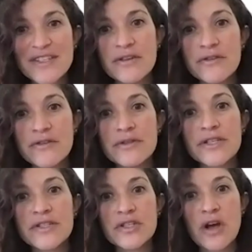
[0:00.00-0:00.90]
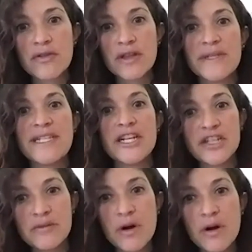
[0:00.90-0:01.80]
to start the
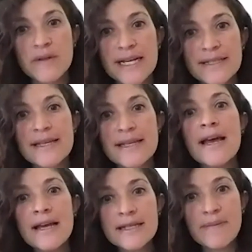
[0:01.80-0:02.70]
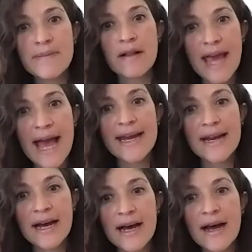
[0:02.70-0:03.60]
petition process to Bell
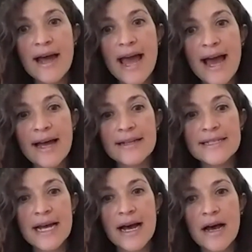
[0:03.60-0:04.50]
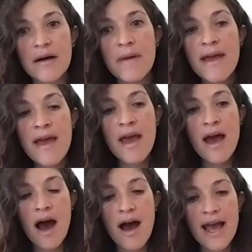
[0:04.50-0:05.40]
Canada, and
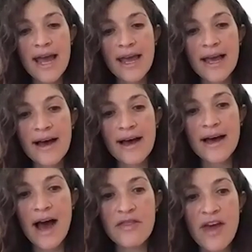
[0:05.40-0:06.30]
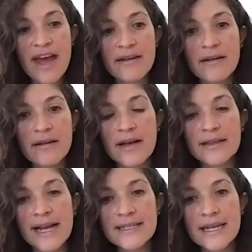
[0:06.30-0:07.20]
I then
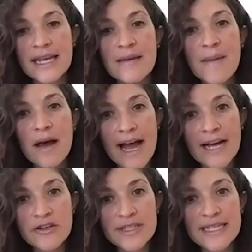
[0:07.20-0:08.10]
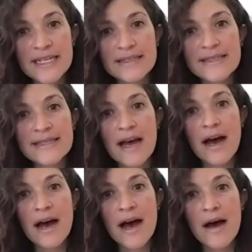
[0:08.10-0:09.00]
collected email addresses
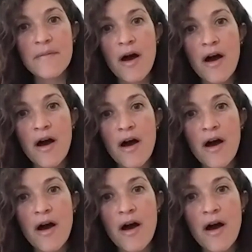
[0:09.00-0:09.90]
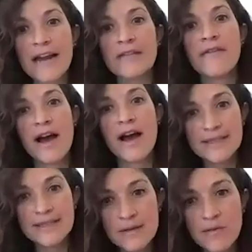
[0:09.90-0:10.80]
of
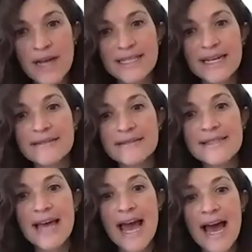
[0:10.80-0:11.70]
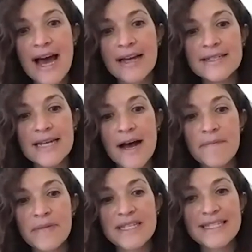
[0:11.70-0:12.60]
Edelweiss residents and
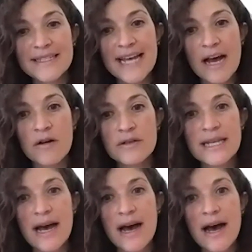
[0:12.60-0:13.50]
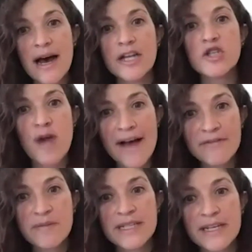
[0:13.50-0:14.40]
sent out a
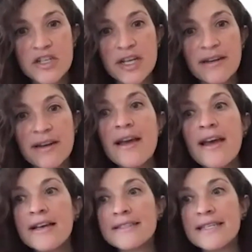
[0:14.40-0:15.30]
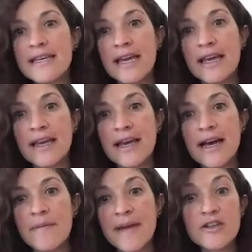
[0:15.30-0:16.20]
draft petition seeking
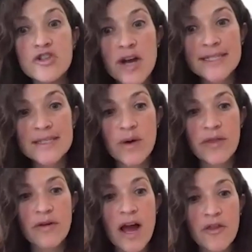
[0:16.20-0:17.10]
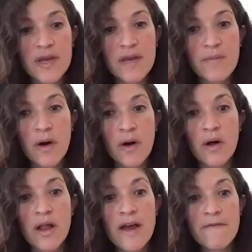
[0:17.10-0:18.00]
interest, whether other
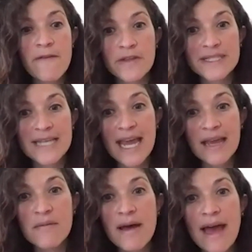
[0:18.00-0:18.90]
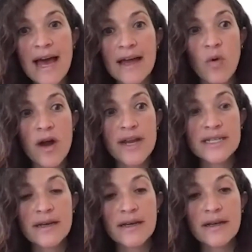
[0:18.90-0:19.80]
people felt the same and wanted
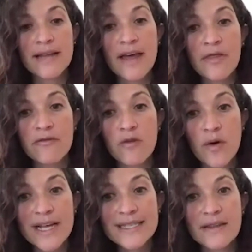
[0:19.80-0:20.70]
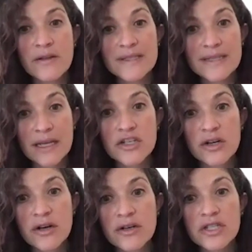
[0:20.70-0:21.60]
to lend their voice and their
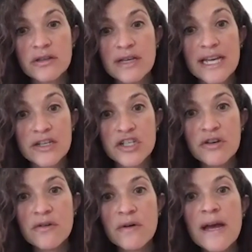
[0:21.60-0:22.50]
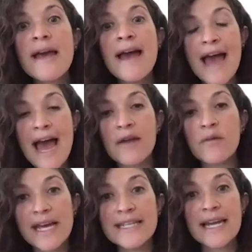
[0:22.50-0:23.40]
signature to the issue. And
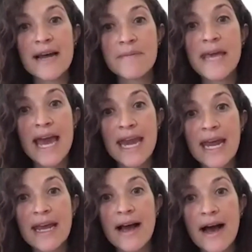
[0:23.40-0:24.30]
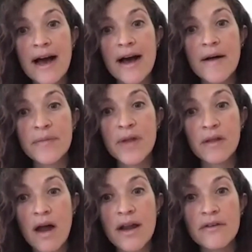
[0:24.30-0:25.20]
we ended up getting a
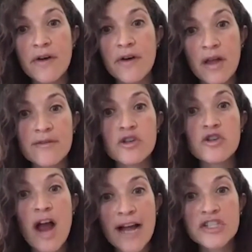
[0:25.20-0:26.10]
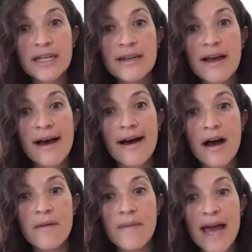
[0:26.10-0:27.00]
lot of traction
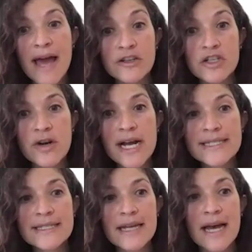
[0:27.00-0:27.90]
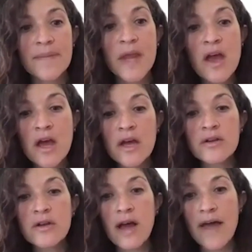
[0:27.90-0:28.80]
and interest.
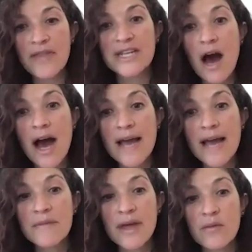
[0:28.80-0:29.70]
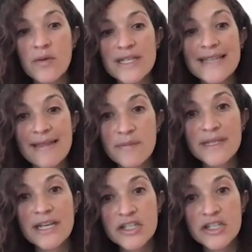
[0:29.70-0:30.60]
At the time that we sent the
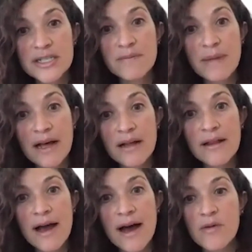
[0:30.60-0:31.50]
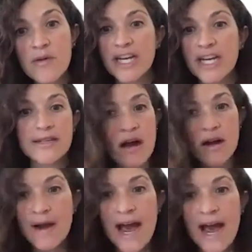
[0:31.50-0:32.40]
petition to Bell, which I can talk
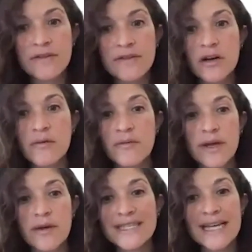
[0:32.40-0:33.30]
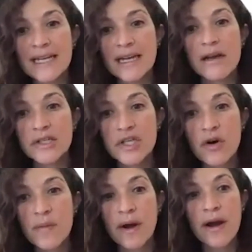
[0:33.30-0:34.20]
about after, we sent it in
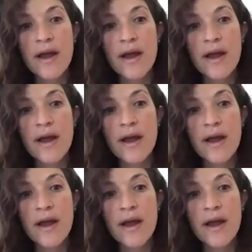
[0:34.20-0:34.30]
October,